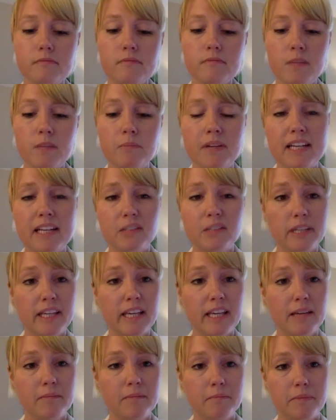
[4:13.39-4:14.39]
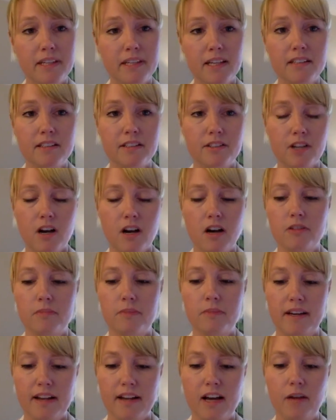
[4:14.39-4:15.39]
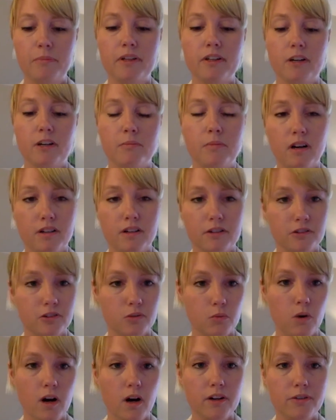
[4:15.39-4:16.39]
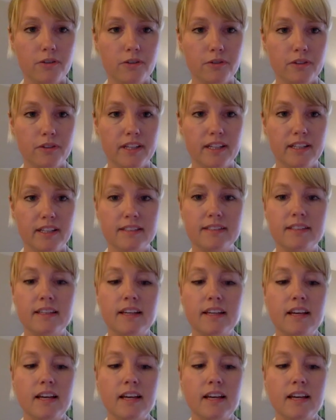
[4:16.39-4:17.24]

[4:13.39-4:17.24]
But as we begin to talk about helping our partners walk through this,